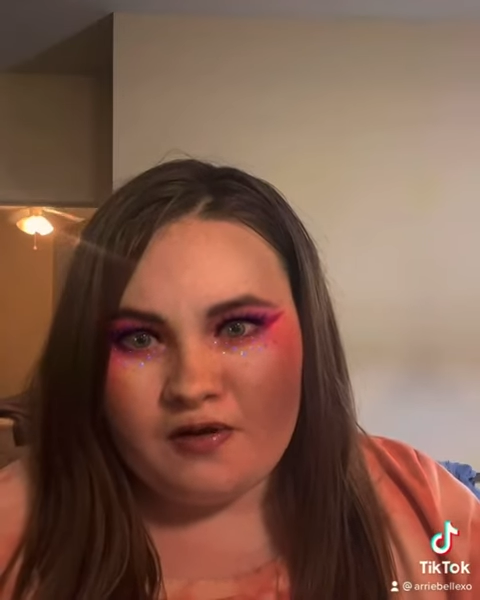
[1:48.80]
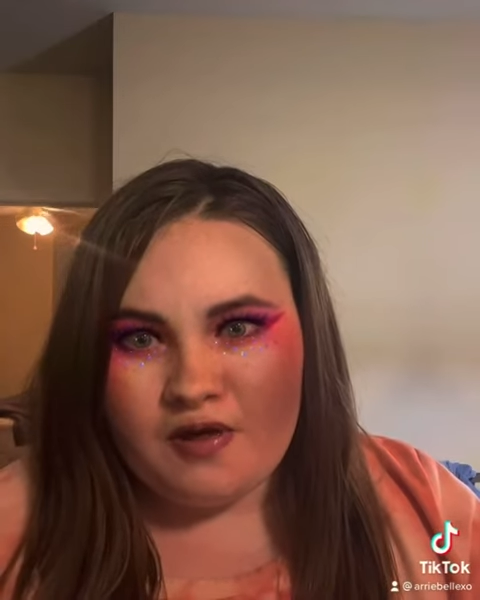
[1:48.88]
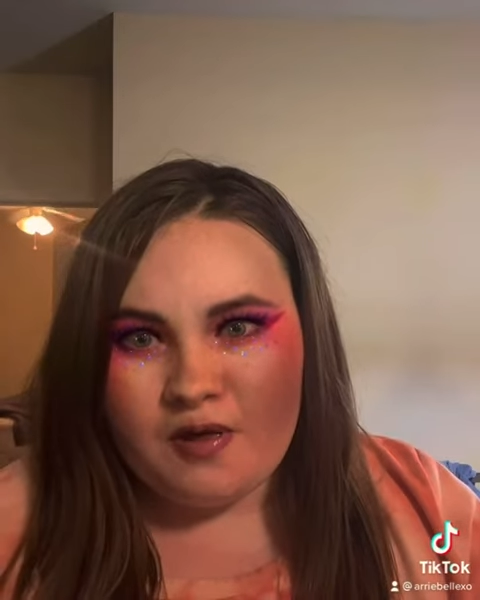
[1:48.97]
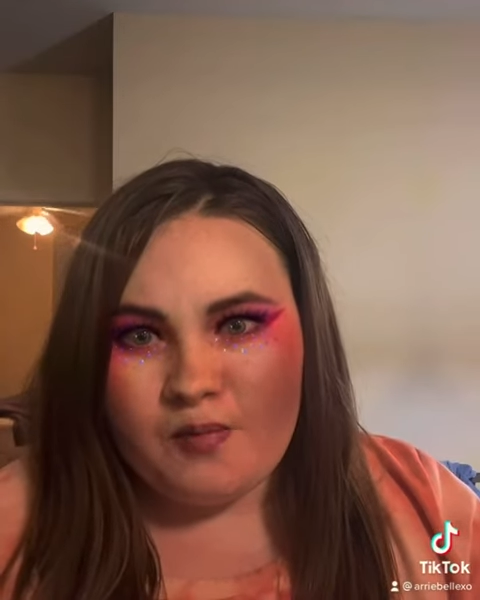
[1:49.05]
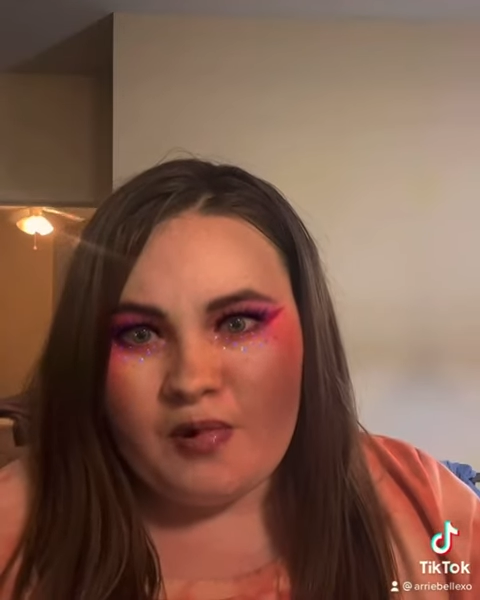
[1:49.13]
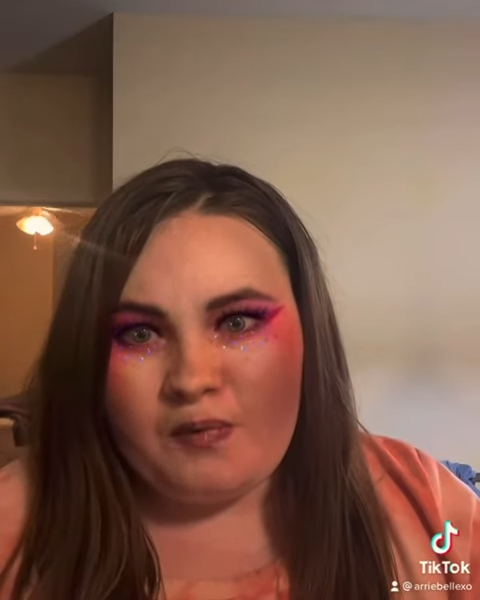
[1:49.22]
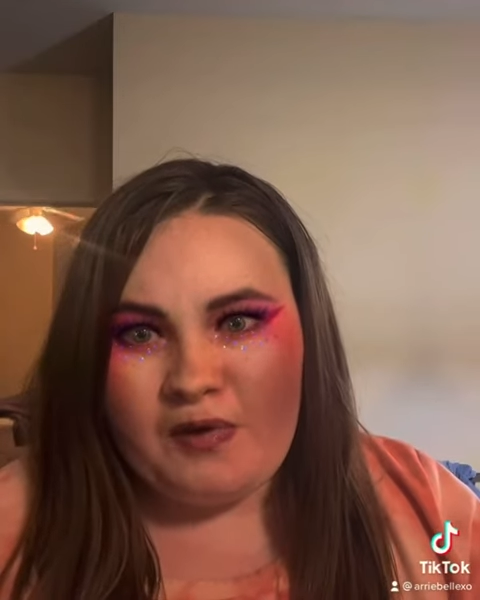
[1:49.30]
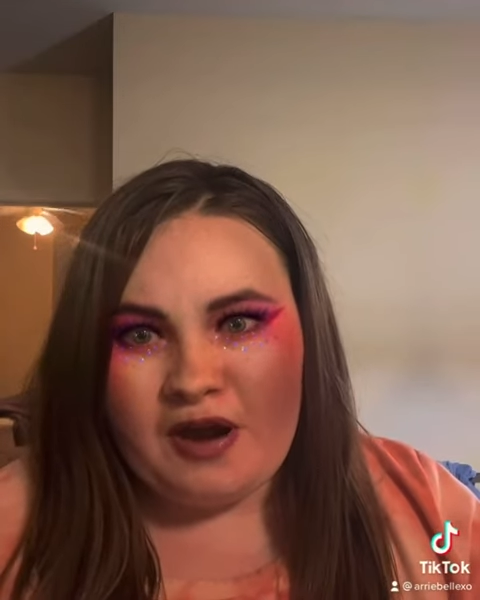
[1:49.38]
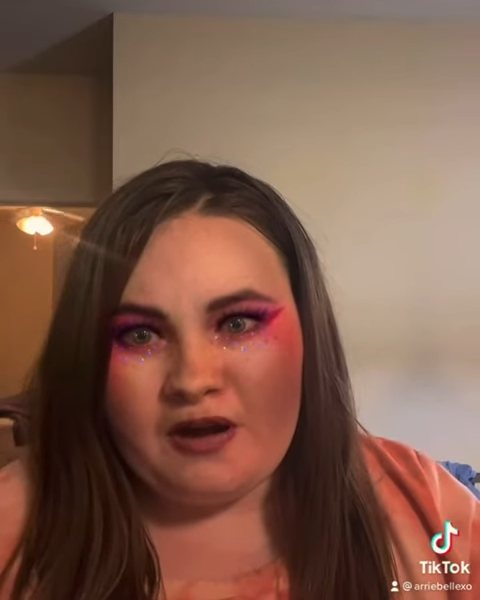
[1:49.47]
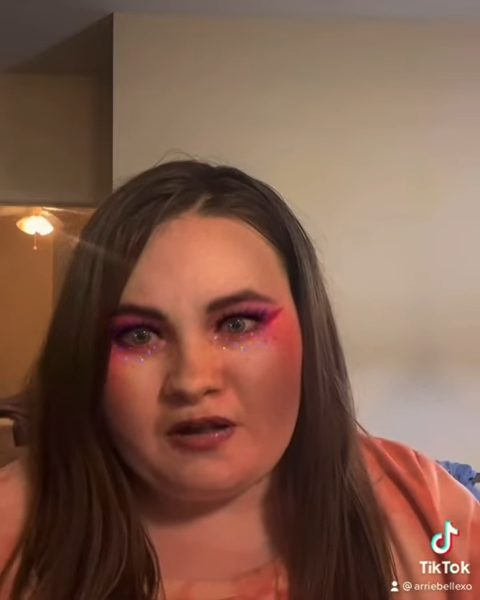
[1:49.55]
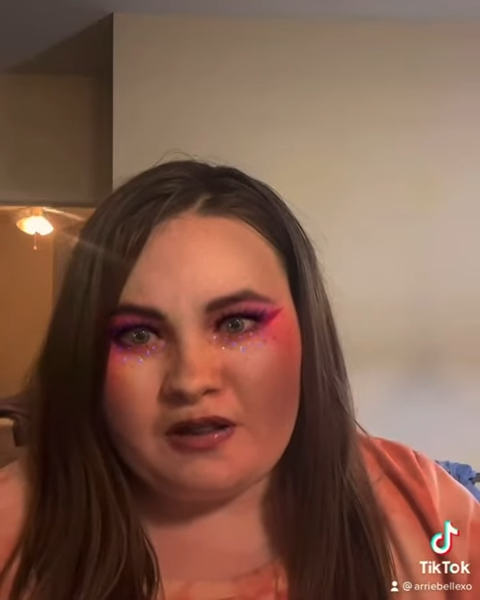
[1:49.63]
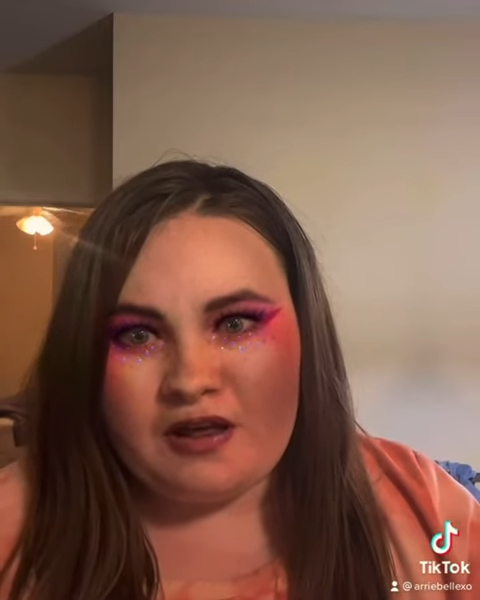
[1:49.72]
But
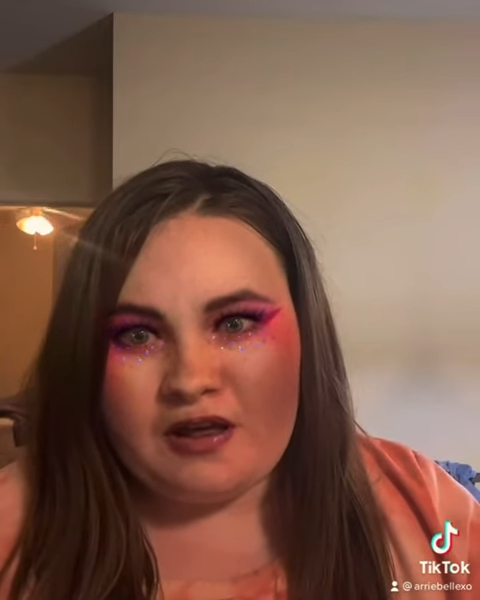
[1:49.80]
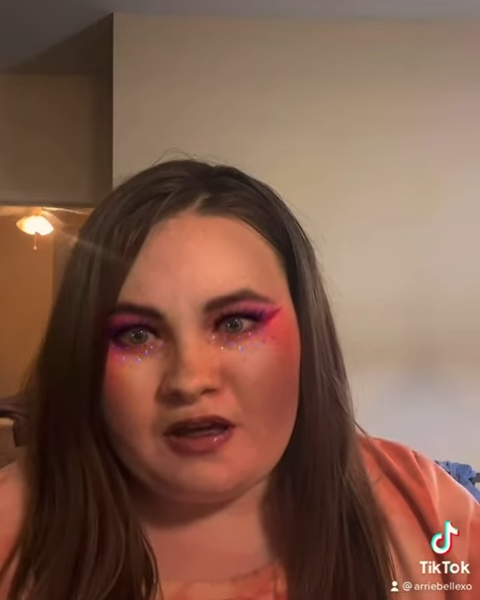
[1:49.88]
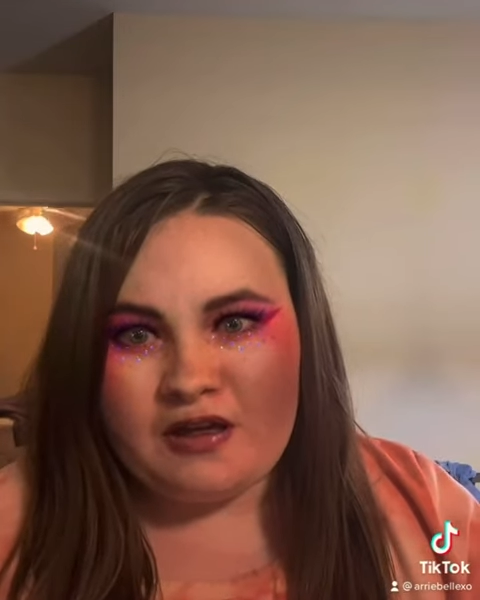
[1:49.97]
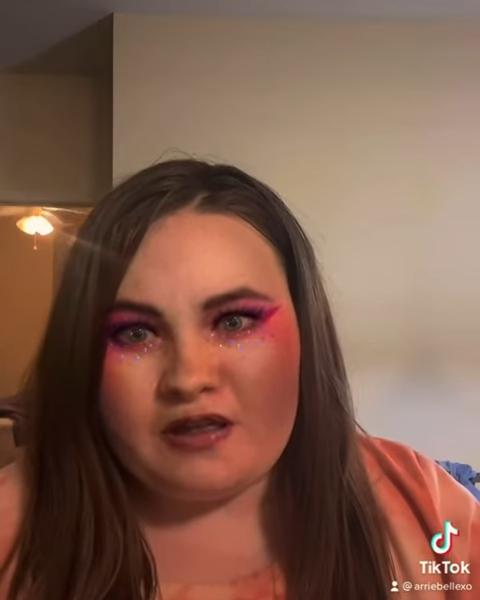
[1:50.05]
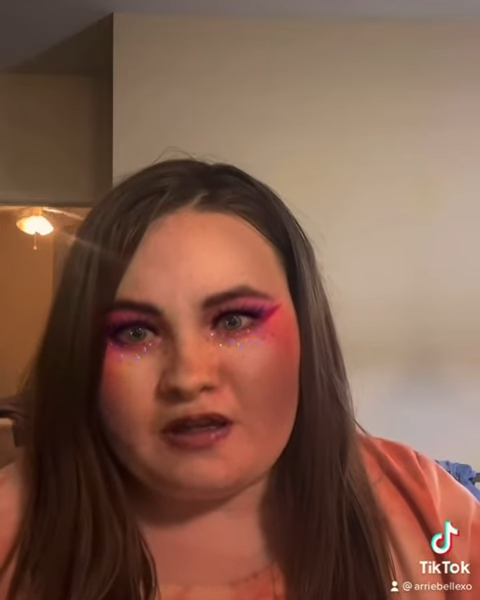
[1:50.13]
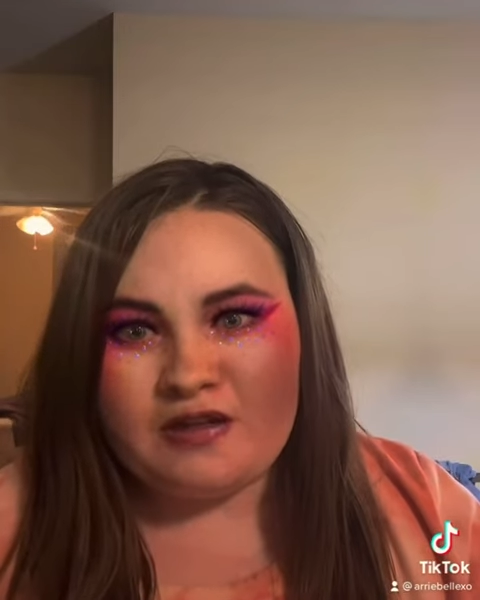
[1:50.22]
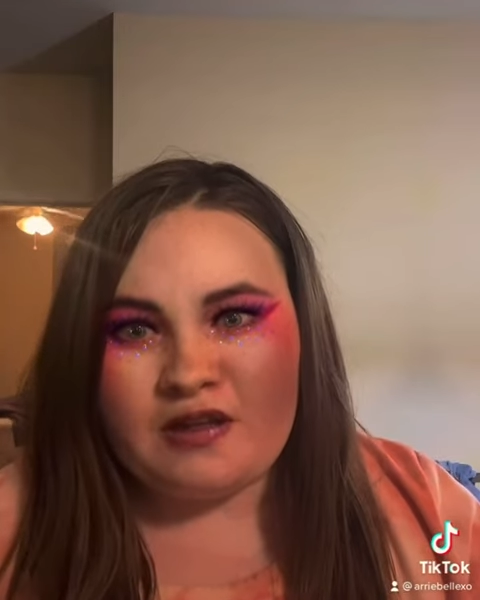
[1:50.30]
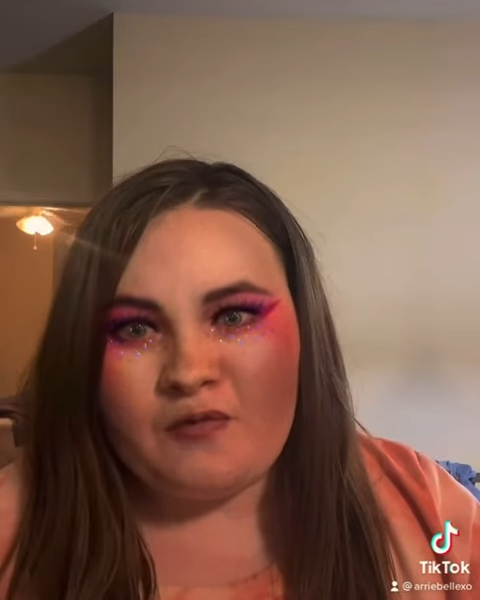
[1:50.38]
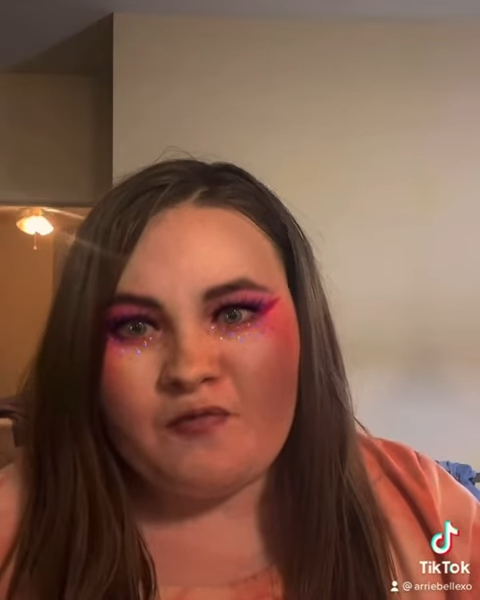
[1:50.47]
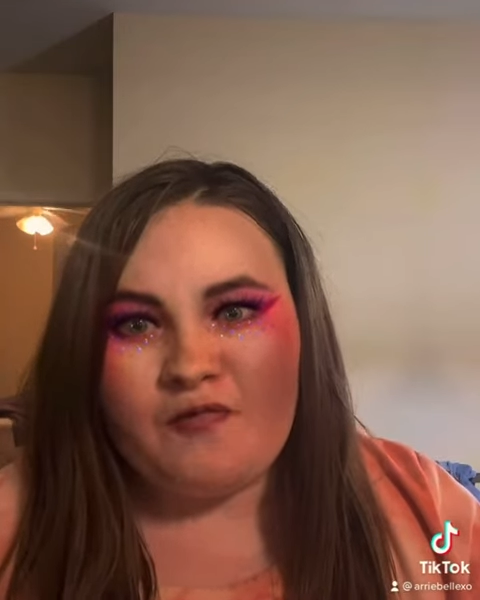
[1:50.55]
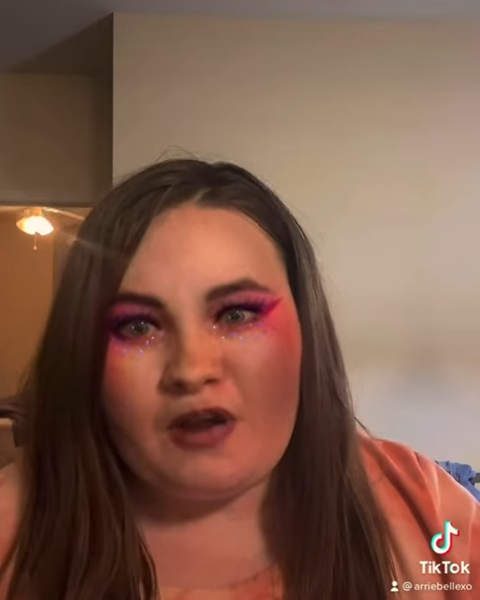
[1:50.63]
apparently, he did some